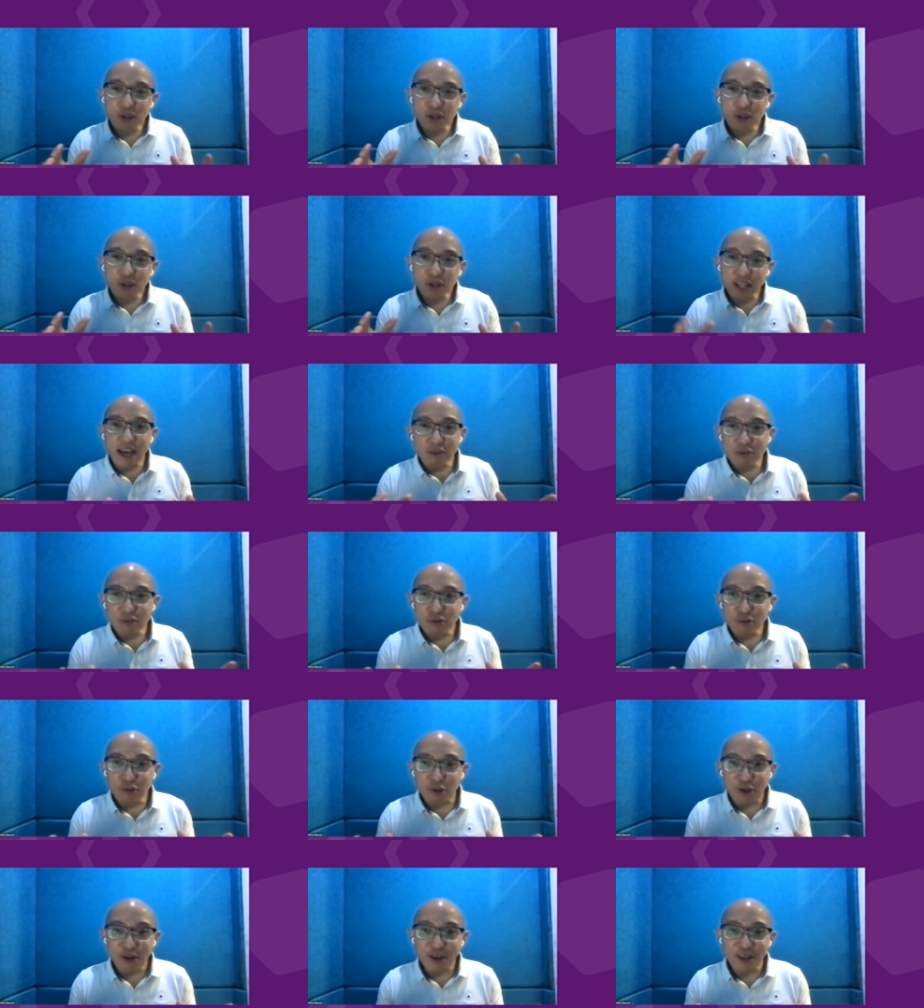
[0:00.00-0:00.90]
really have
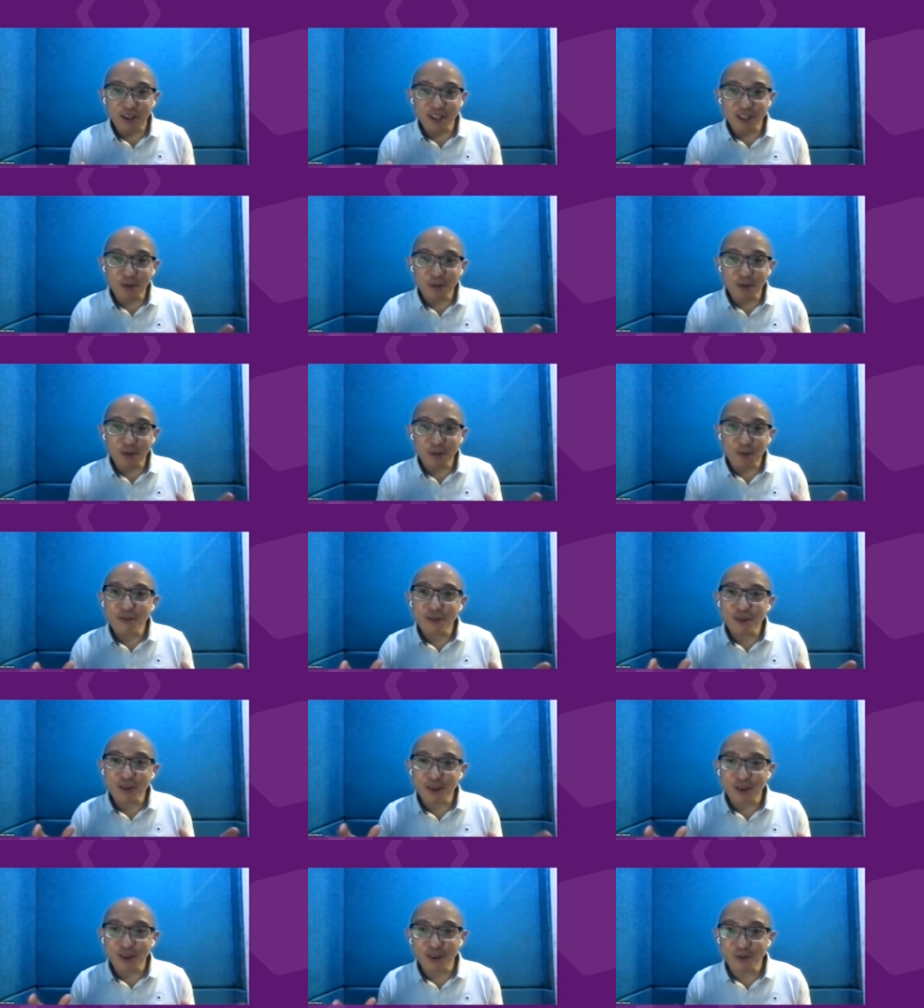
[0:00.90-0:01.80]
a somewhat
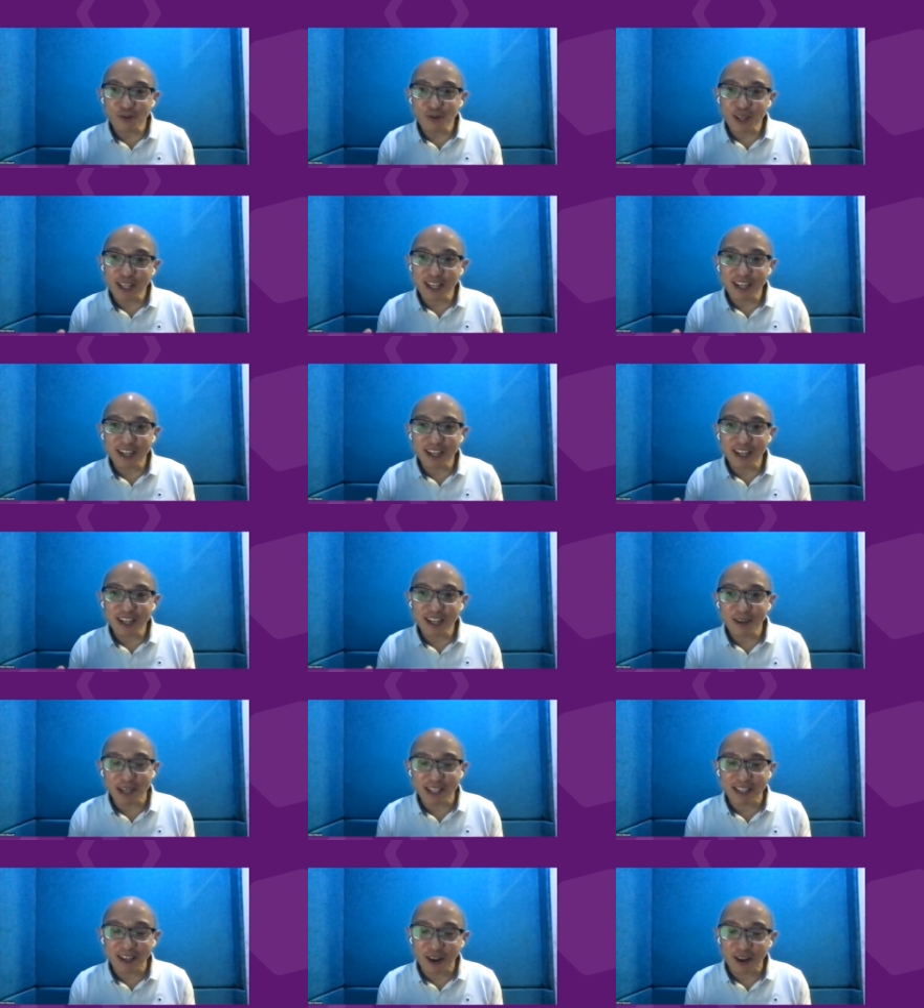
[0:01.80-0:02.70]
of a
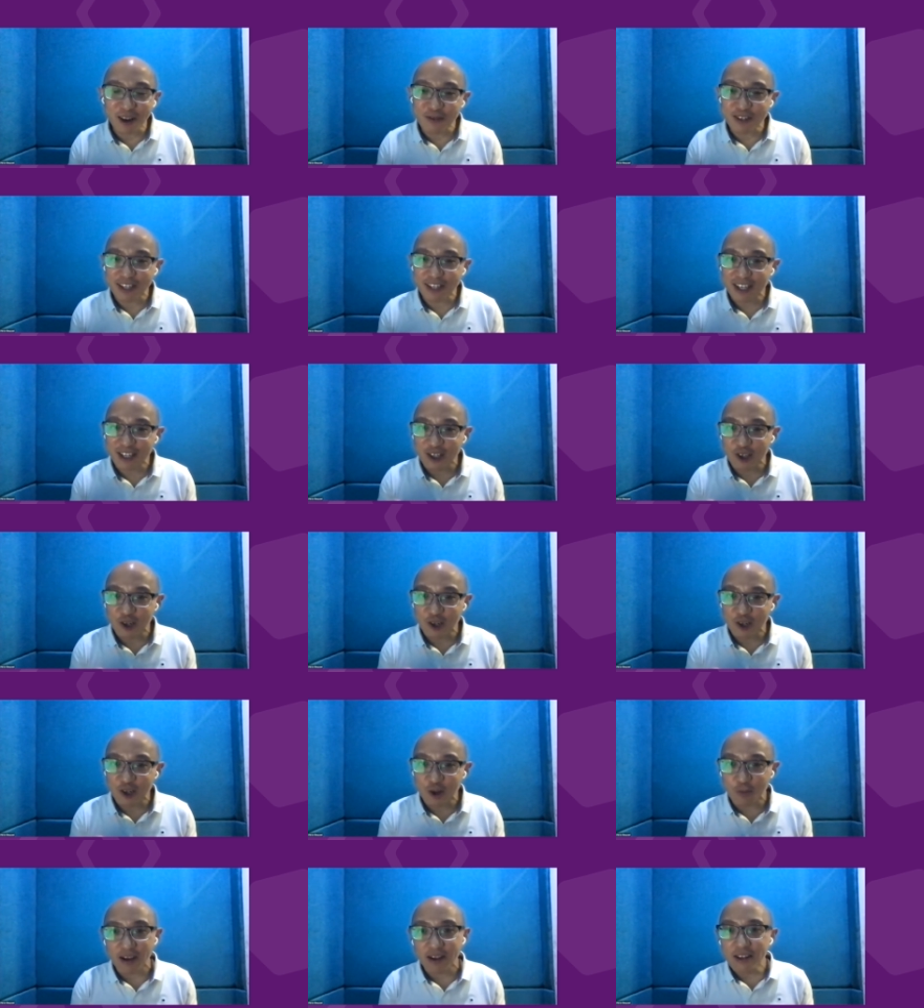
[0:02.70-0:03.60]
really pleasant
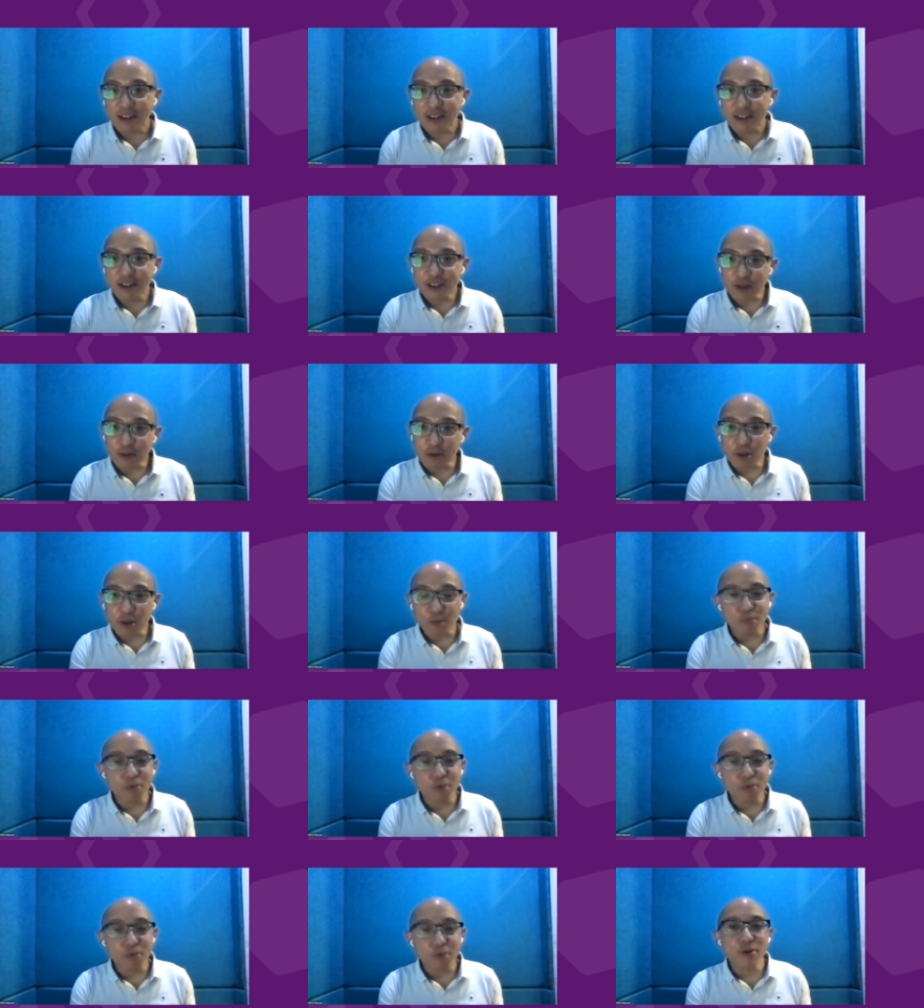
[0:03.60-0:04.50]
conversation about some
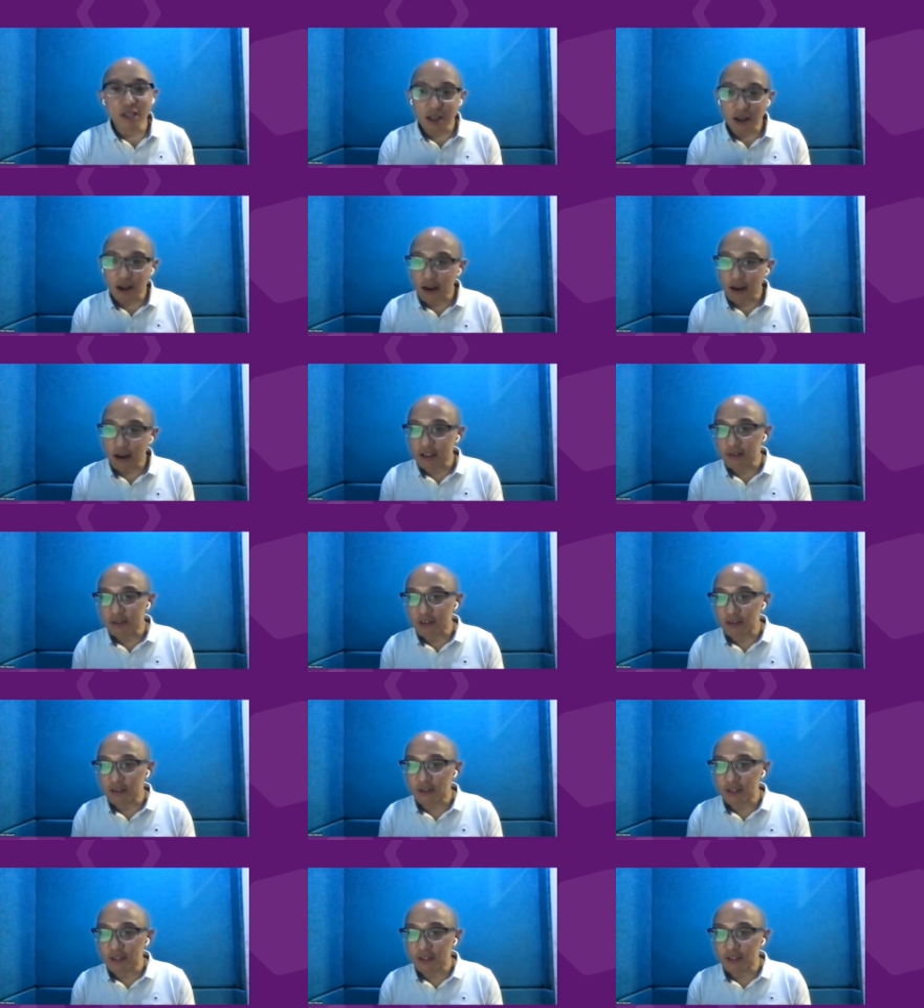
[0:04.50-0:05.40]
of the pros and cons
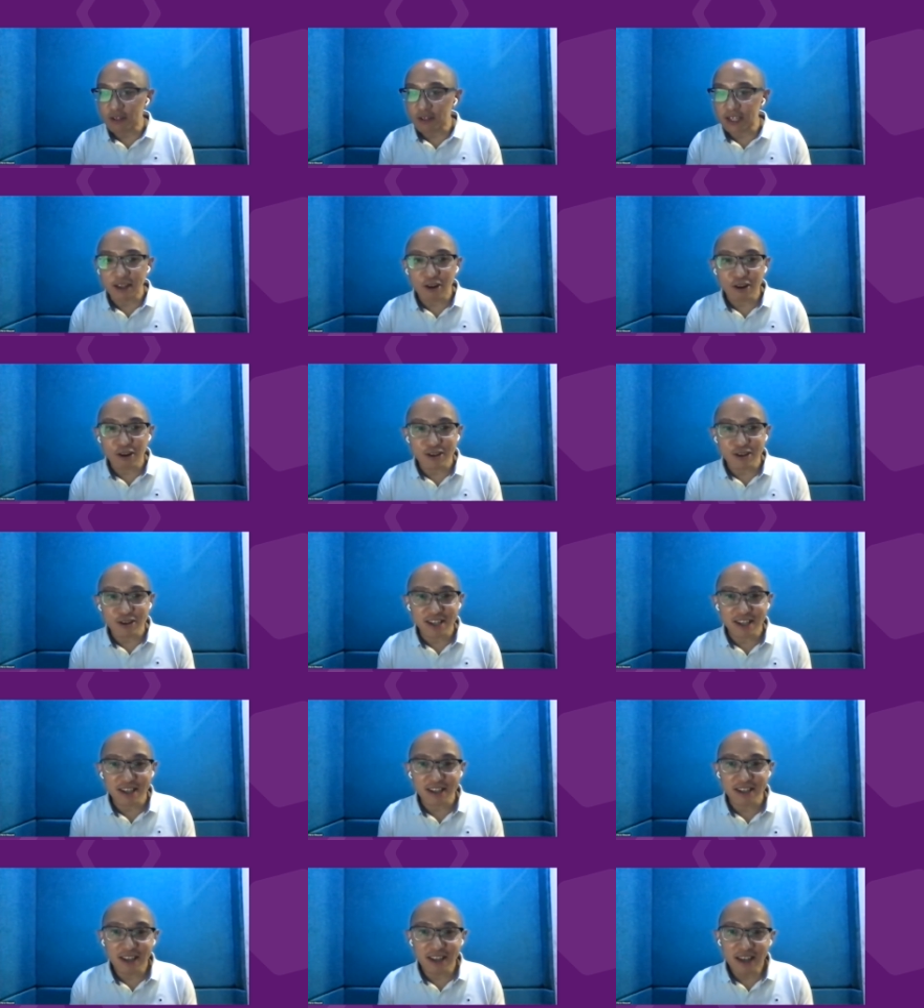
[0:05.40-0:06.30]
of different
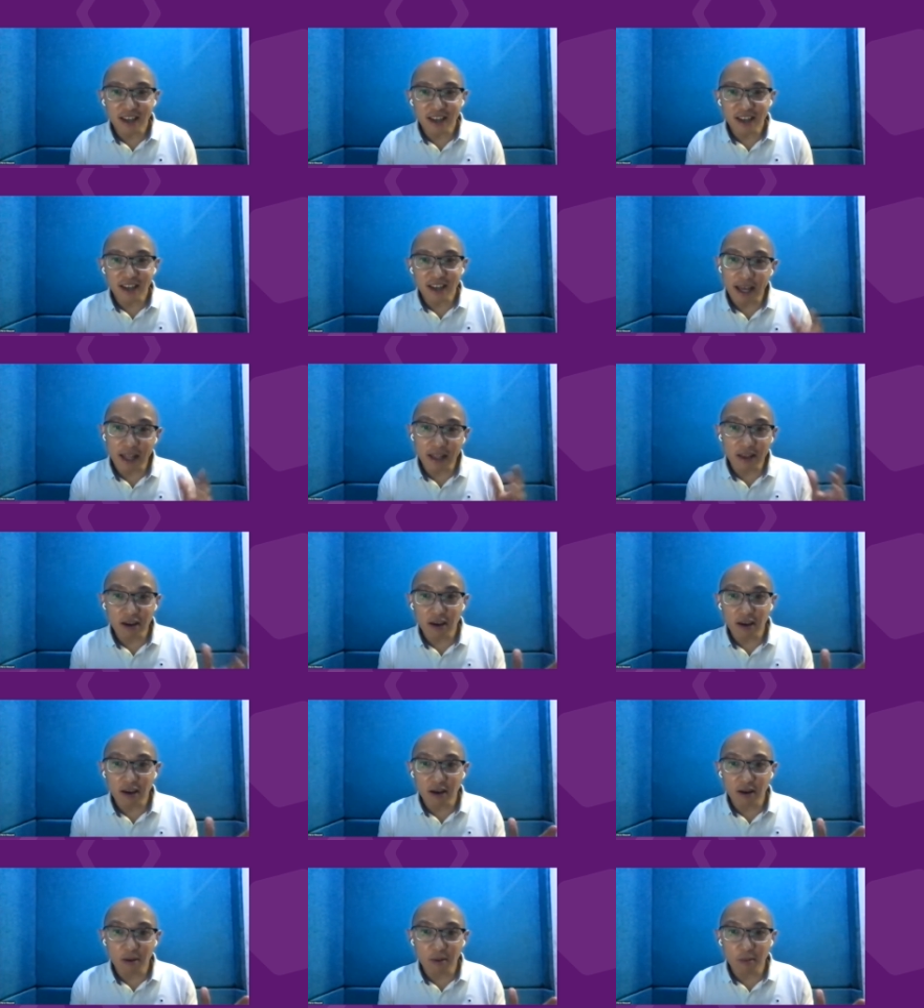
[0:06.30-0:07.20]
technologies,
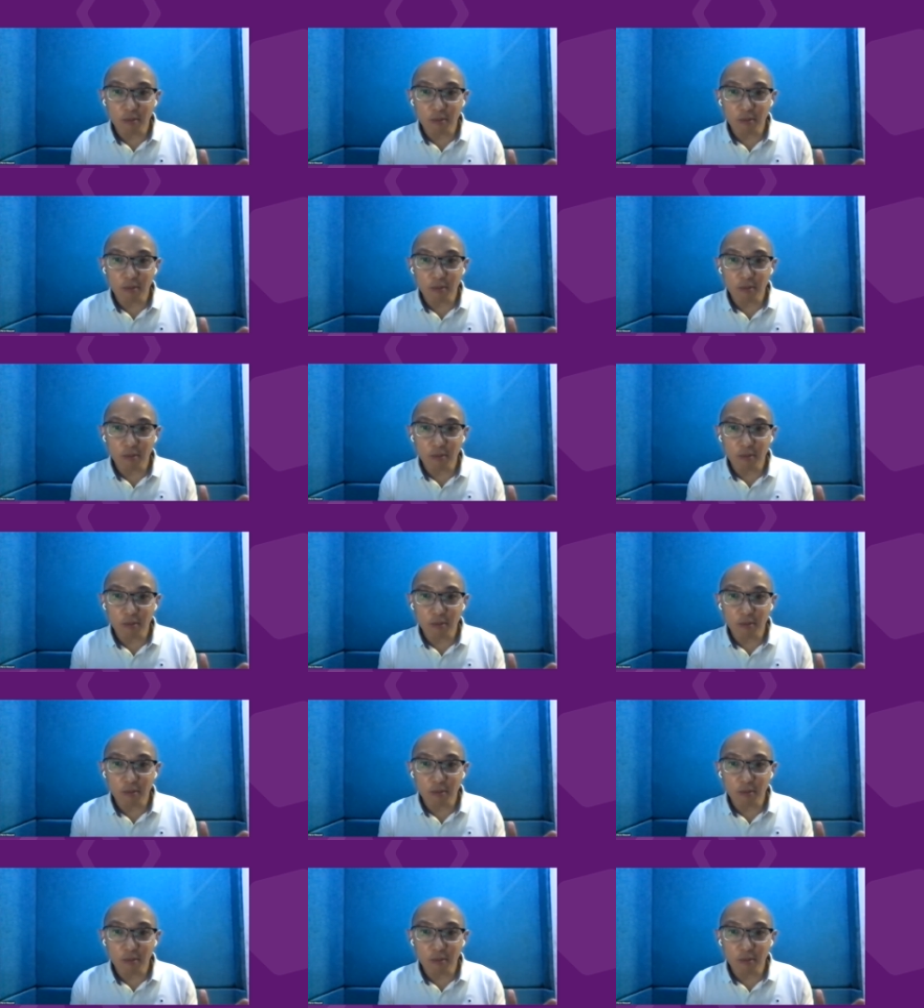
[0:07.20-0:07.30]
and